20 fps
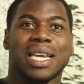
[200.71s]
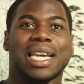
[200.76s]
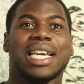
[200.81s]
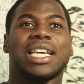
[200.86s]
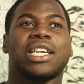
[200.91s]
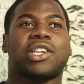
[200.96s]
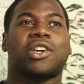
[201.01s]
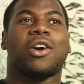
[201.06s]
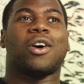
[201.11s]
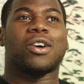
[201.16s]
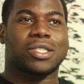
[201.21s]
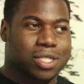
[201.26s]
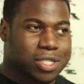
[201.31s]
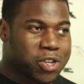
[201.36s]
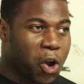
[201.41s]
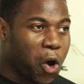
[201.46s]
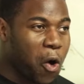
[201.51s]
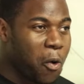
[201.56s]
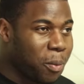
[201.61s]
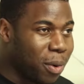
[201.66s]
It costs
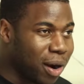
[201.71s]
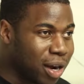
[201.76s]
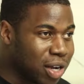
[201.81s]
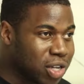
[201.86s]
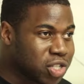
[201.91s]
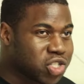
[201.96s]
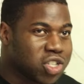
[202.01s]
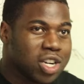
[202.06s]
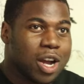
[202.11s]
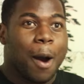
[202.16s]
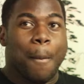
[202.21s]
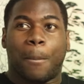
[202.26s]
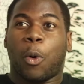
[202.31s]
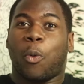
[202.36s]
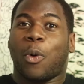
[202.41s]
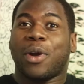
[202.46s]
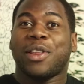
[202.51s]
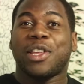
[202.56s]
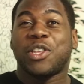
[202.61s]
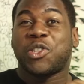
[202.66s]
so much,
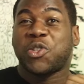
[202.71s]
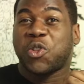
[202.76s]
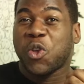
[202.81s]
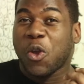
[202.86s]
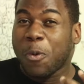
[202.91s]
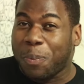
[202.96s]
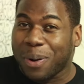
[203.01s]
but when you do